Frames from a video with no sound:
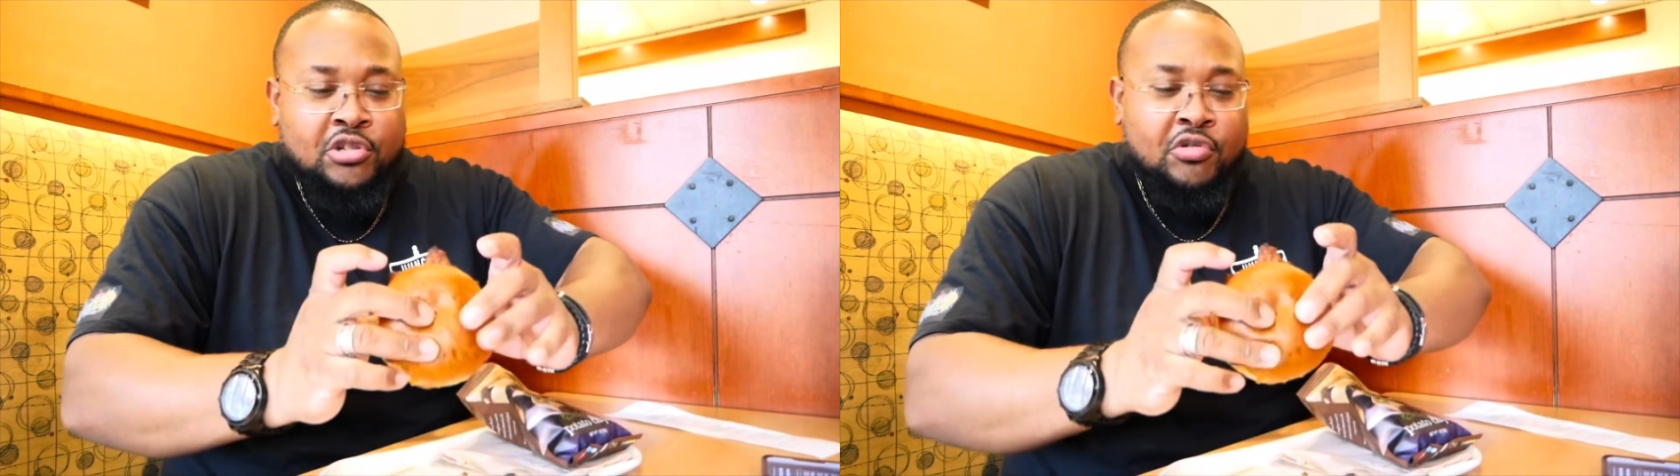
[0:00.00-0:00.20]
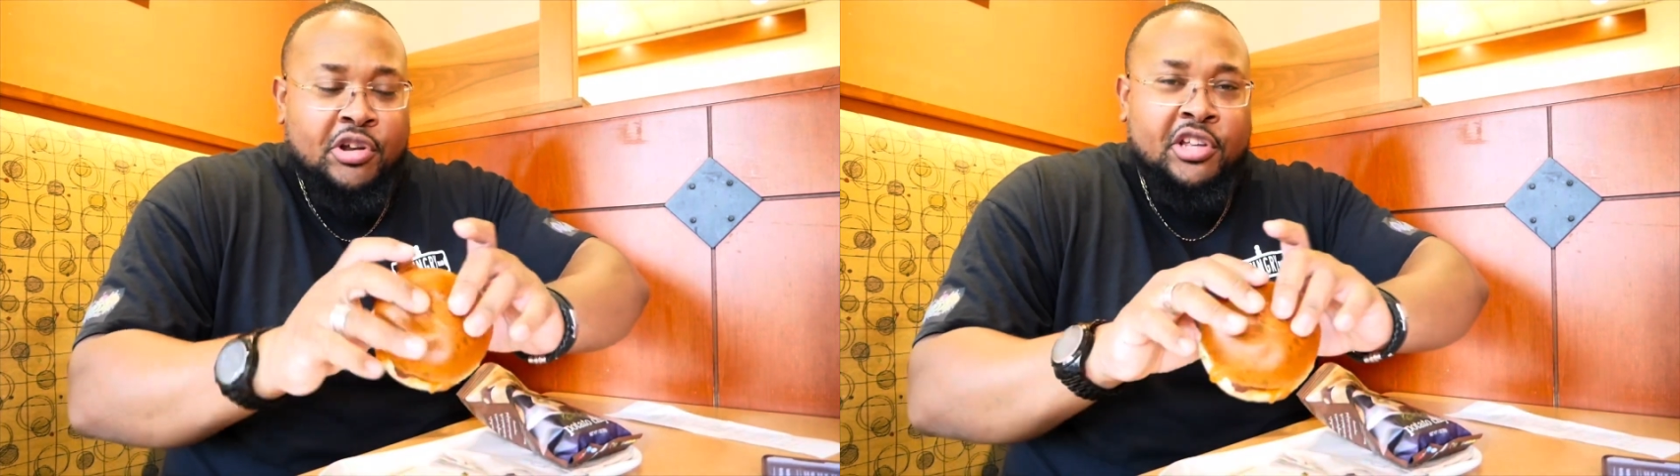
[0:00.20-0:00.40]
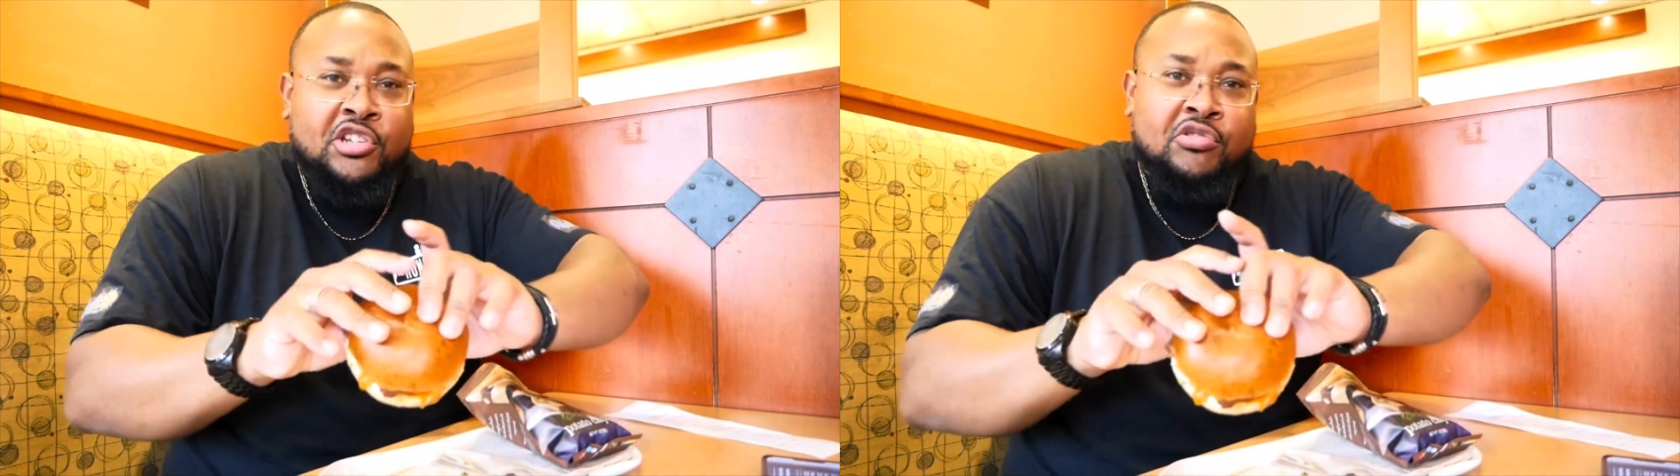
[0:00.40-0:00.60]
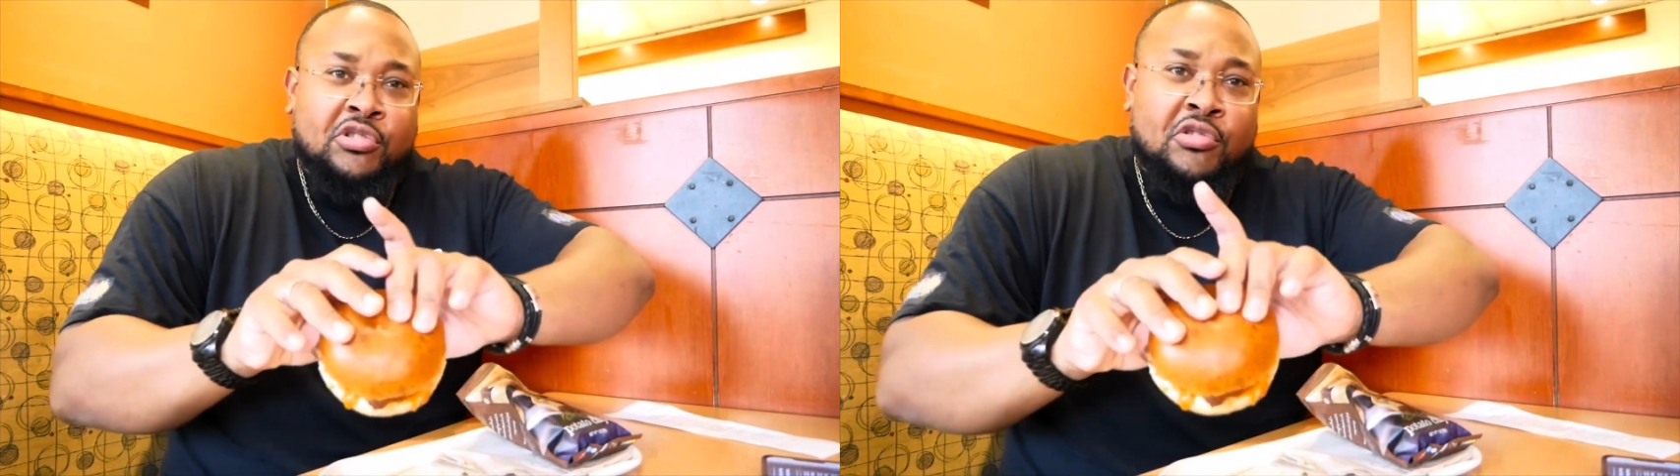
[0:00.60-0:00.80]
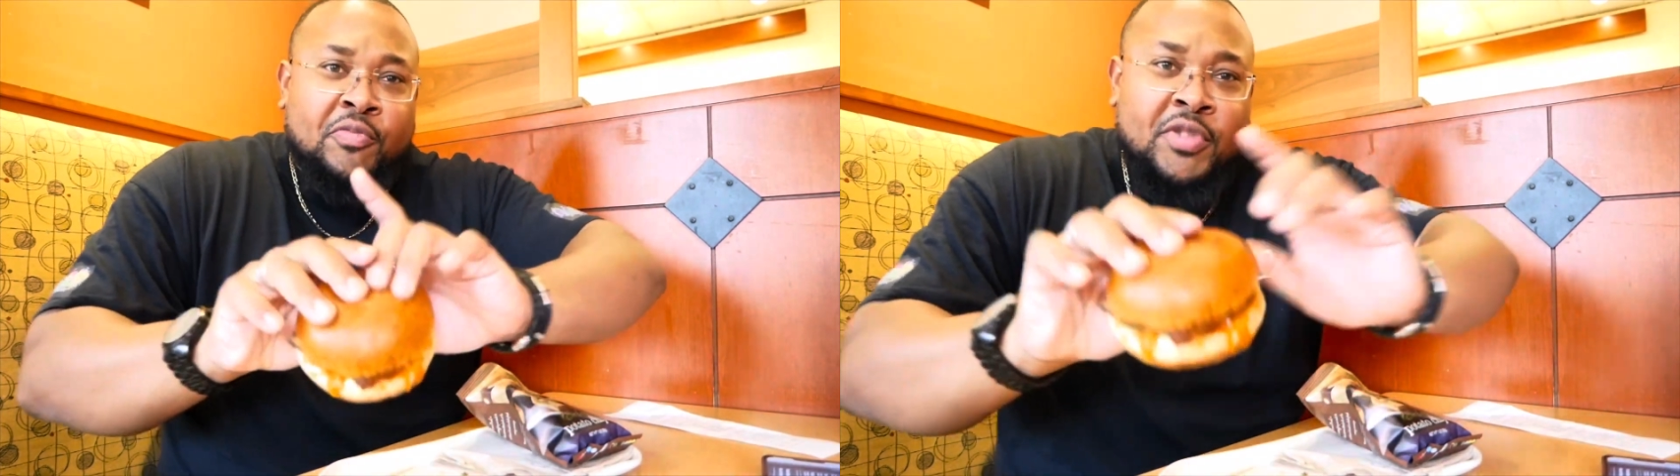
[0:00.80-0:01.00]
Go ahead and do a
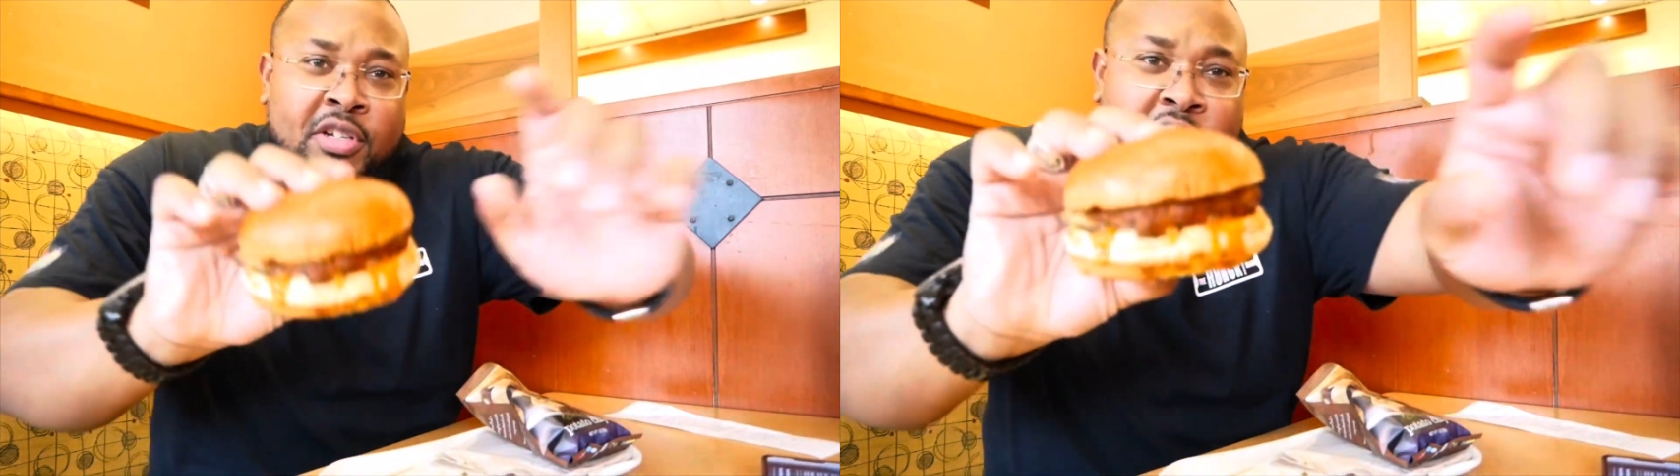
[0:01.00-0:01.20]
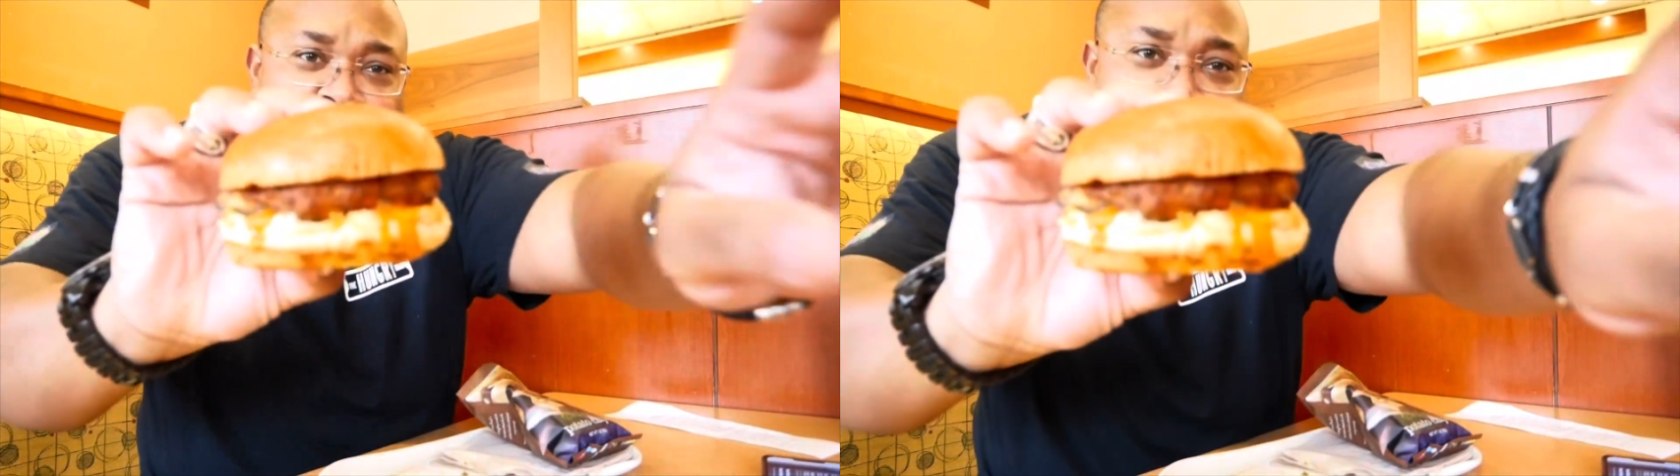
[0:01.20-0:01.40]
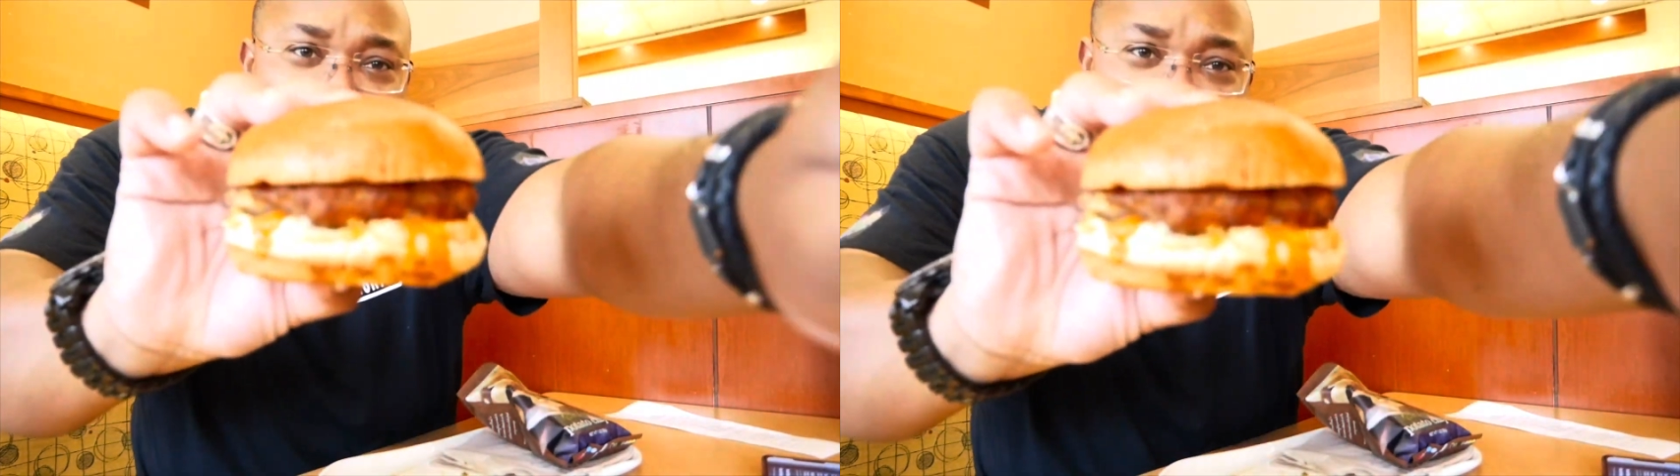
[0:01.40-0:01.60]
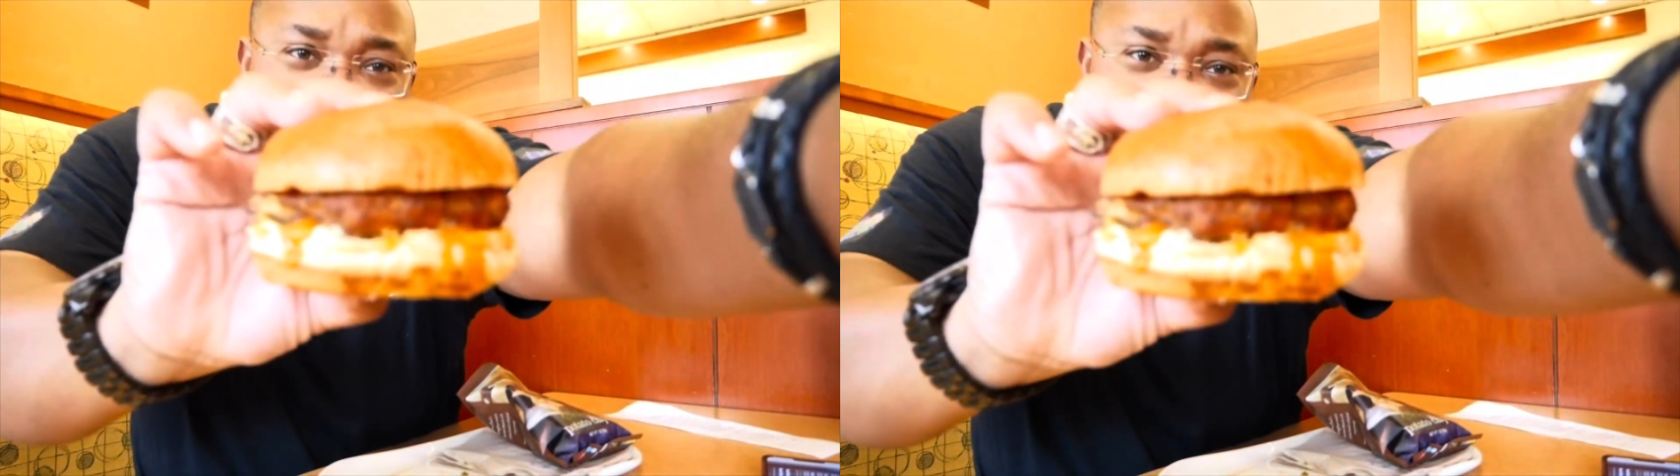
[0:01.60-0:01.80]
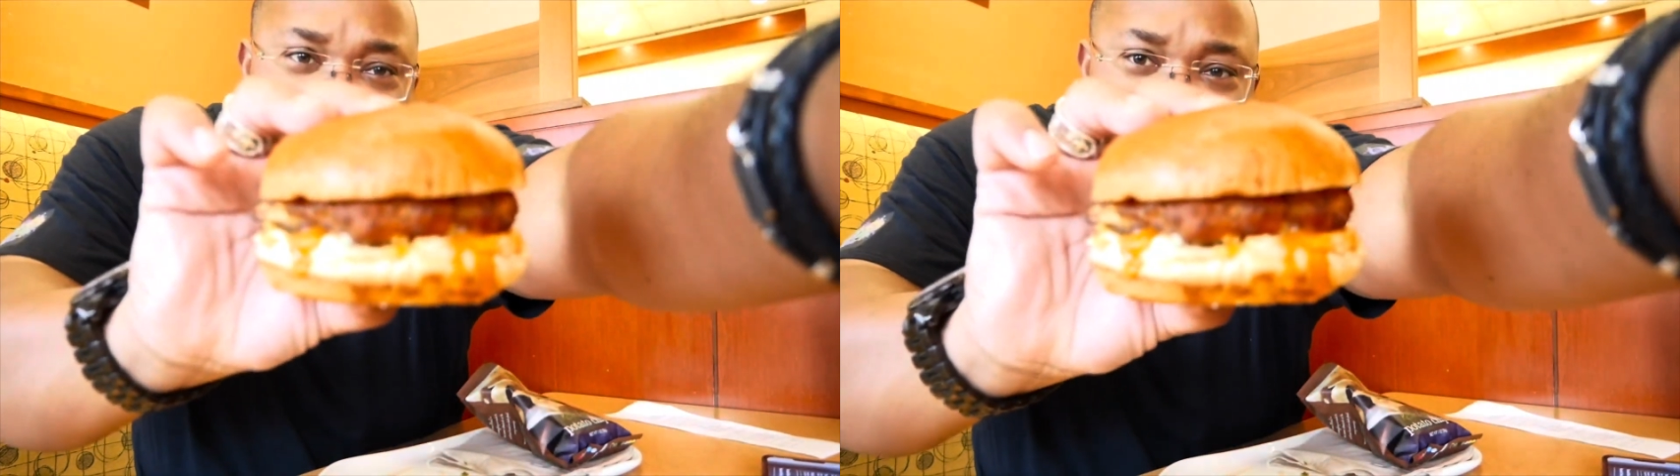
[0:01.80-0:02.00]
little shot of the
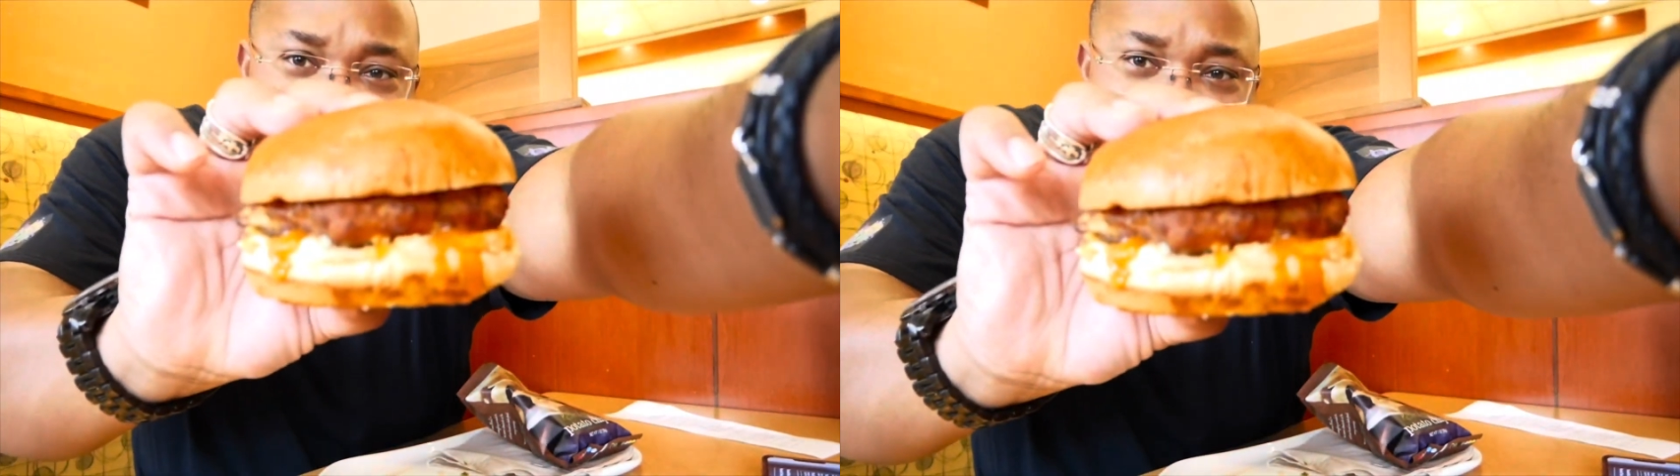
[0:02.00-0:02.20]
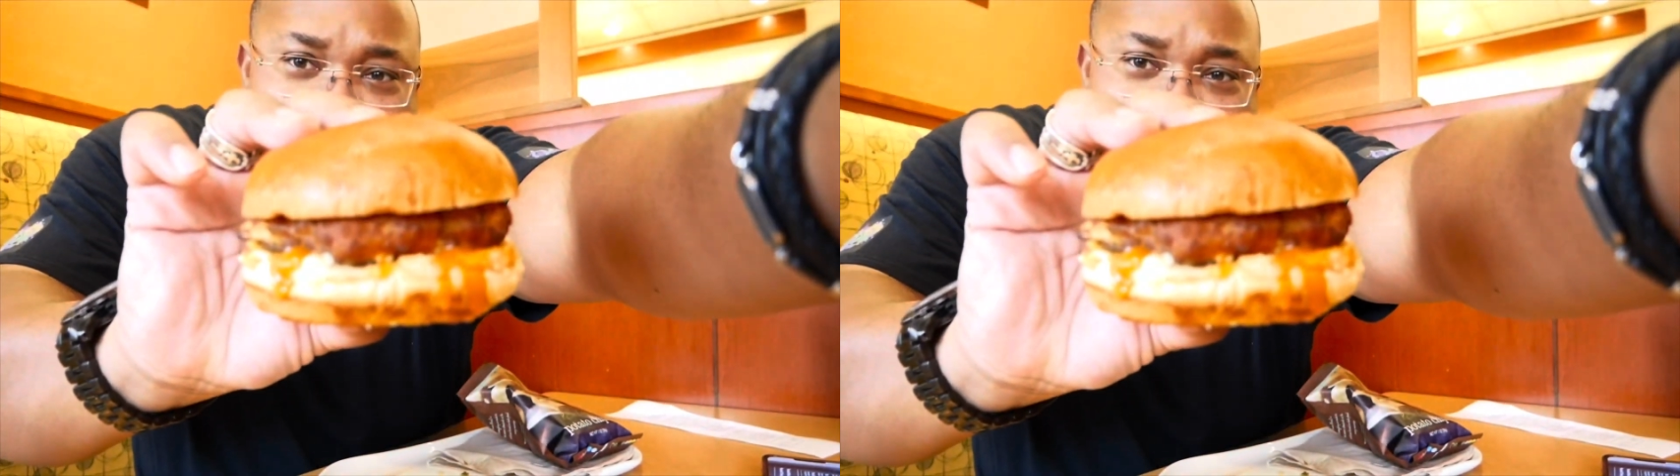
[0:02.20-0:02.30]
sandwich there.